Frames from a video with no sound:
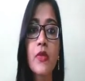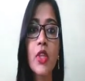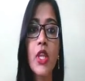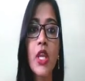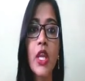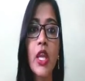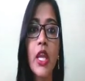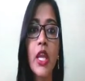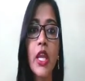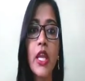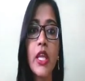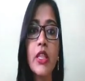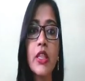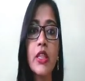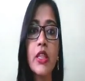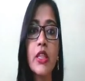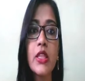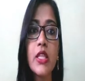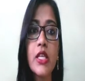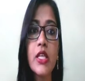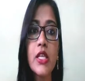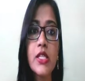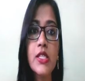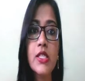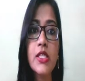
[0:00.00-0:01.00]
In
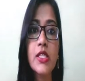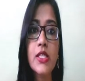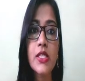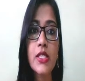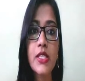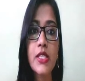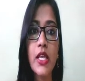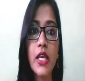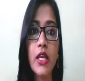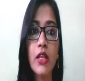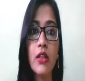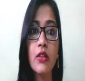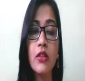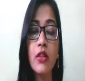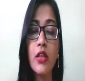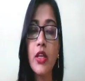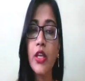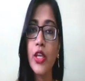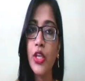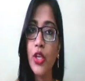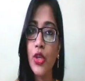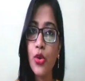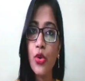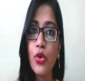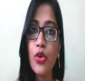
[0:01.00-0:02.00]
this cell,
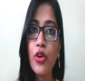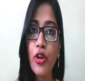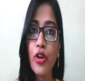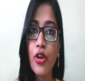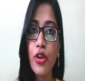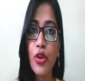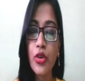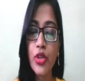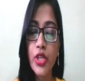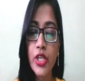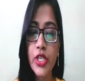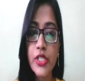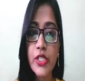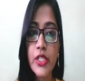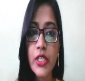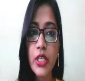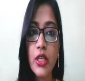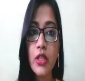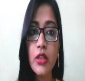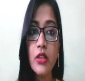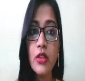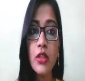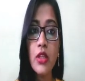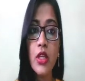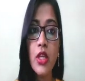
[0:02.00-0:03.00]
eukaryotic
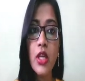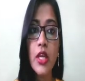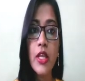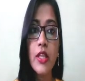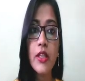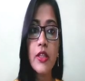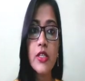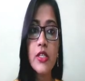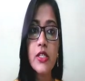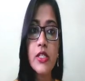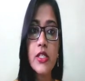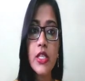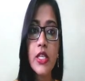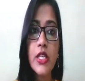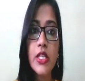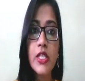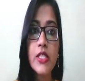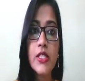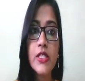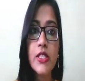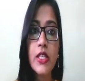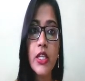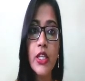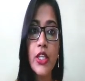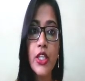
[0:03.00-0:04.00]
cell, this
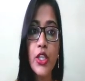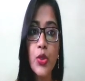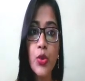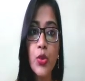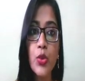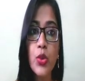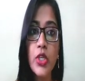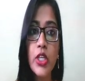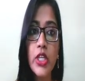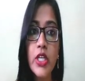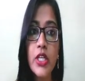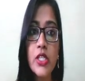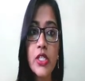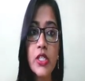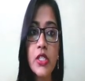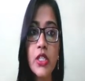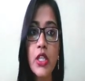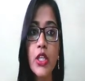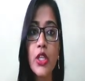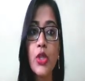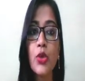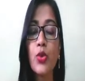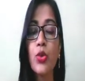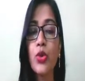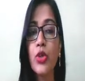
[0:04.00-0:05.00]
is the nucleus. The
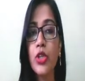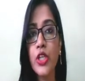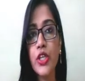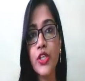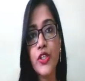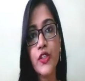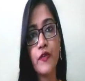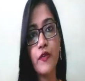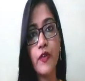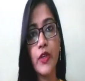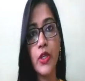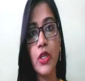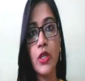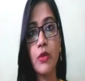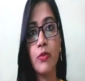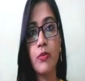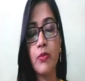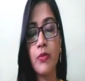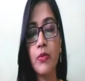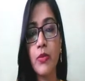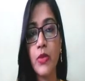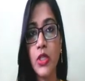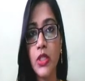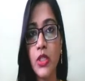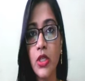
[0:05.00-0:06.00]
nucleus, we
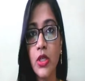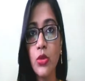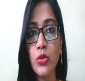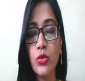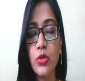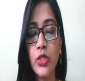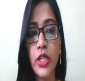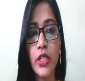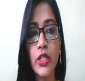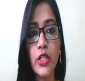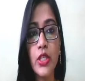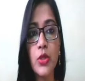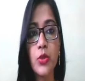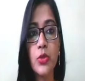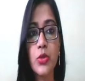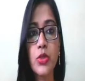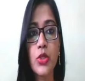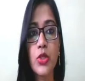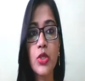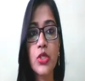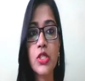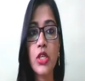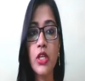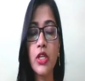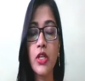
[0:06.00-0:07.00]
know that
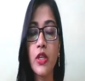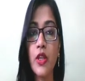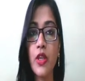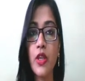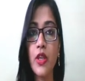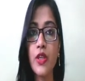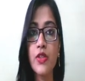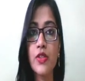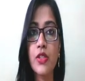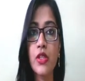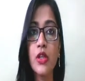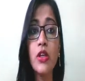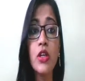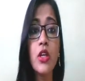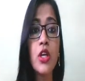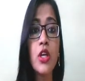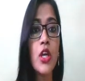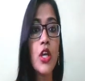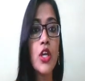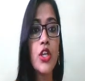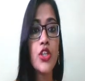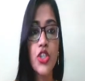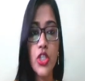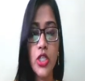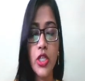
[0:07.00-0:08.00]
nucleus contains the
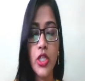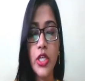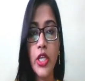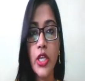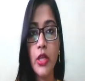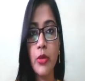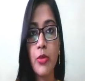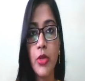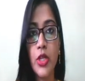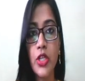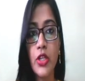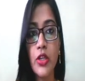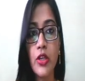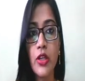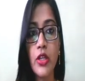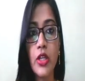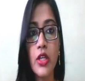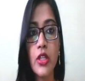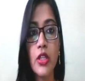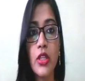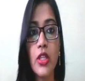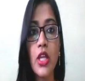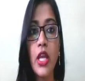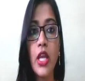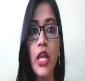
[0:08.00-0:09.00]
genetic material.
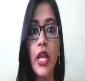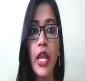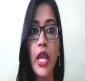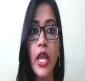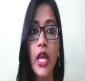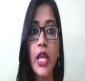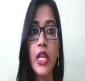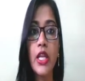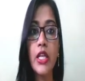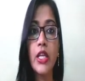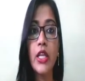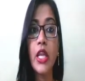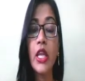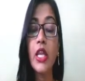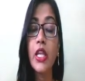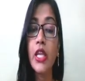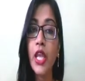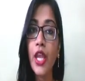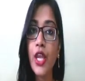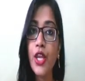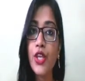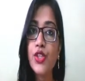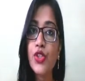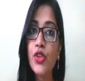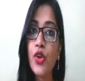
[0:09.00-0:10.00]
And in
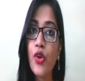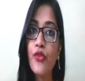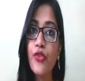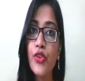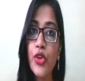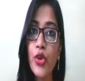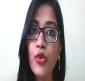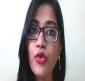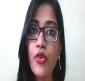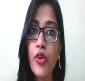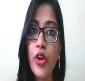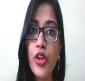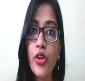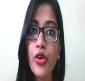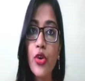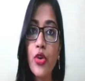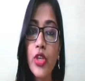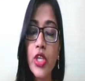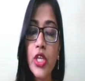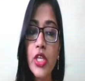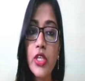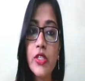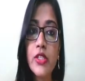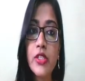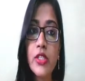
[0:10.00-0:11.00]
case of
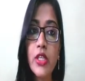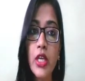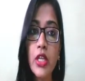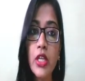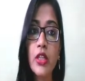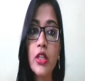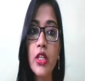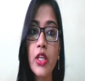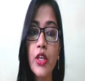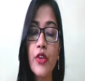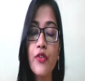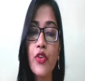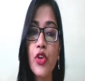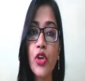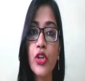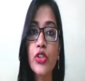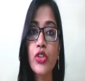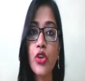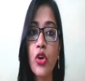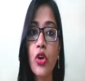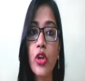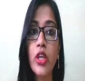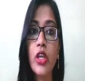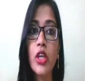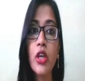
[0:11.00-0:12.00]
eukaryotic cell, if you are
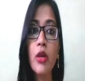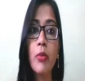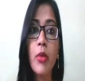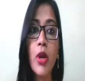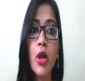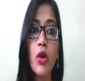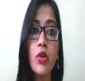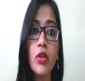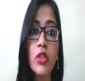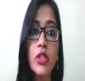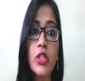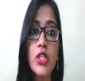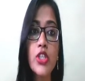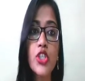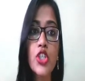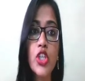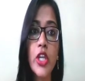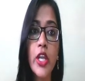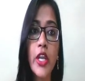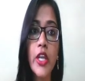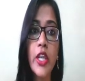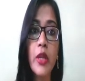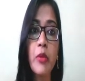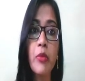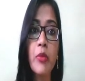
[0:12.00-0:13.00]
talking about, the
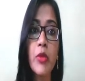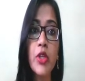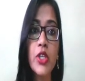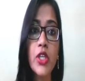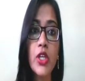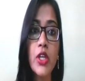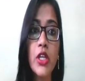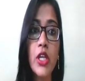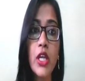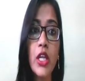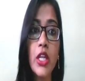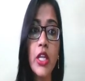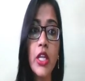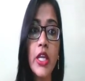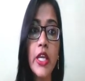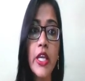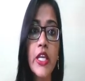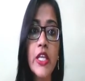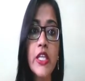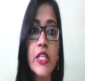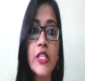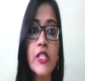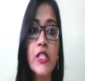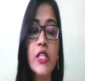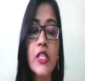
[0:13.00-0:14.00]
genetic material
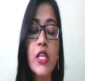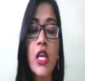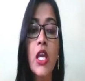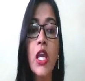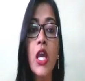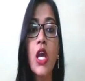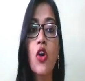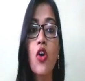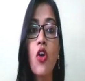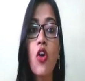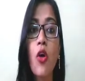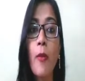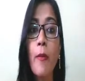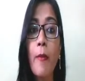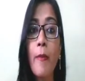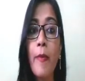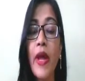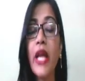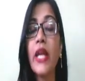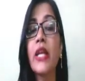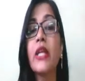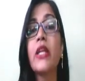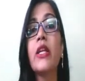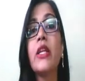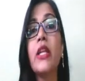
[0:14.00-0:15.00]
is
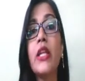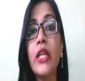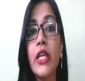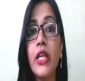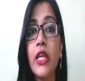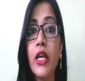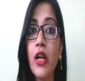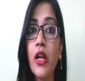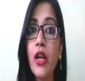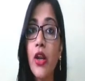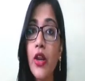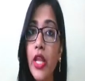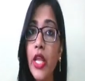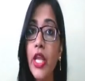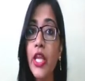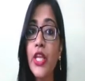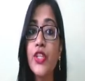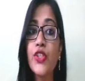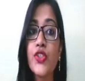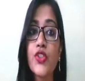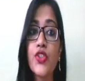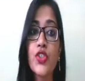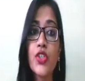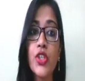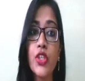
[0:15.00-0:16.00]
compactly
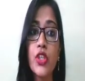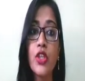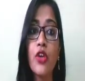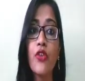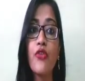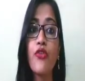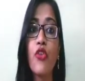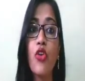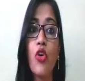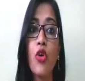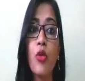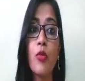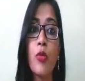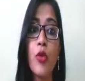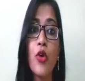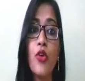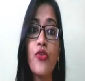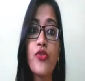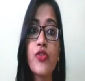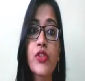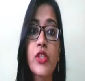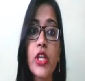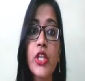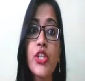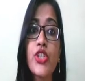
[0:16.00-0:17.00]
arranged in the form of
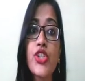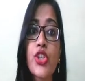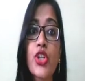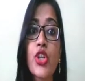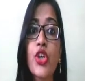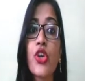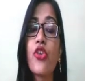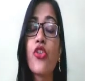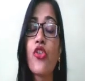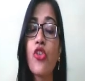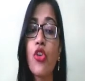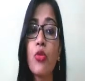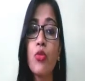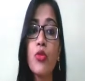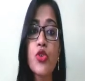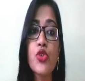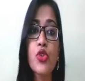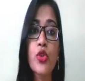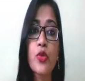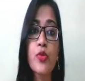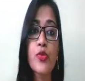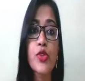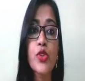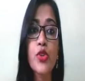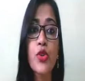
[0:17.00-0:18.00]
such chromosomes.